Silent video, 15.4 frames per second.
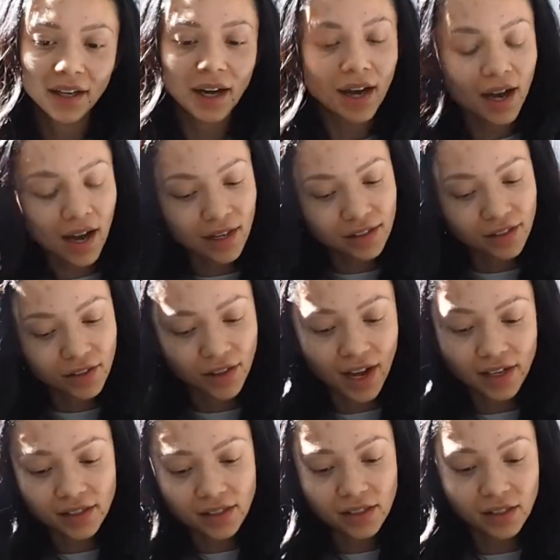Uh, so
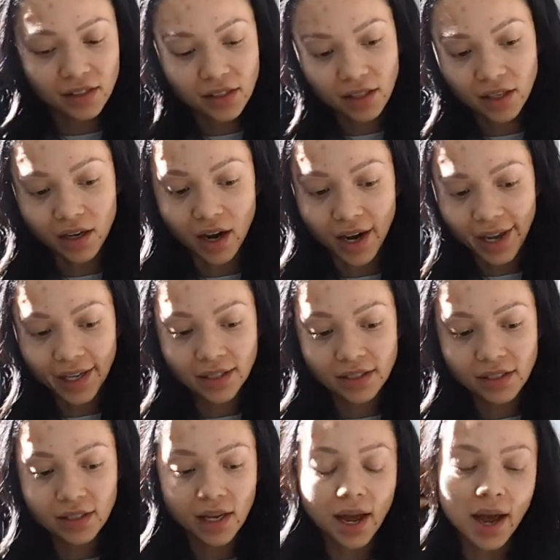that's tonight.